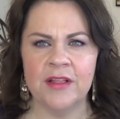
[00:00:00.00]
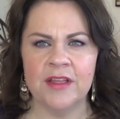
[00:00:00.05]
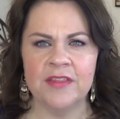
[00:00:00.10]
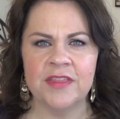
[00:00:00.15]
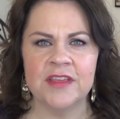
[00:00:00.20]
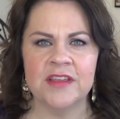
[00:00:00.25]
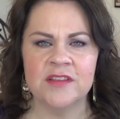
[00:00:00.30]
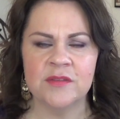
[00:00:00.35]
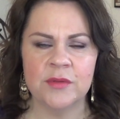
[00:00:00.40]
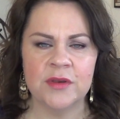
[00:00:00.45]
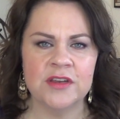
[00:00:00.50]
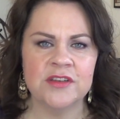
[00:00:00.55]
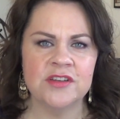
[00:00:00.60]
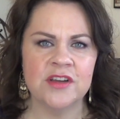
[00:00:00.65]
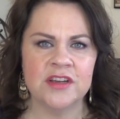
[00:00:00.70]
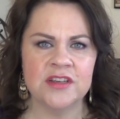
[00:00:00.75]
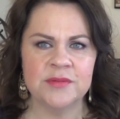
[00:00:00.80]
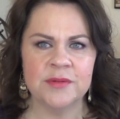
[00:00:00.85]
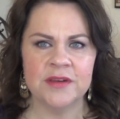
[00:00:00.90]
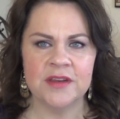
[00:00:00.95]
I think is what I
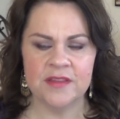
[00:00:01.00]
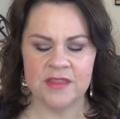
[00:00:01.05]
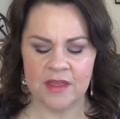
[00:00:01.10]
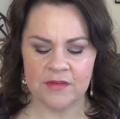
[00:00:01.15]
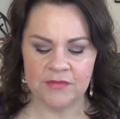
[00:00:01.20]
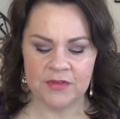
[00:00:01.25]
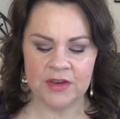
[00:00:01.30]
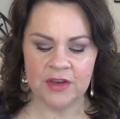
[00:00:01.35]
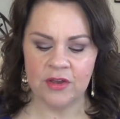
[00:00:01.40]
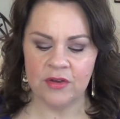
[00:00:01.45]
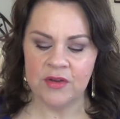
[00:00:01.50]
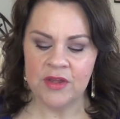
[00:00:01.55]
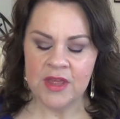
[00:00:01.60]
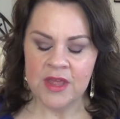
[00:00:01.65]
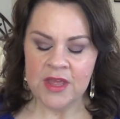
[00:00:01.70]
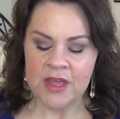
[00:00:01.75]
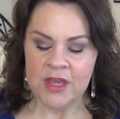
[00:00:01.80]
talked about in that video.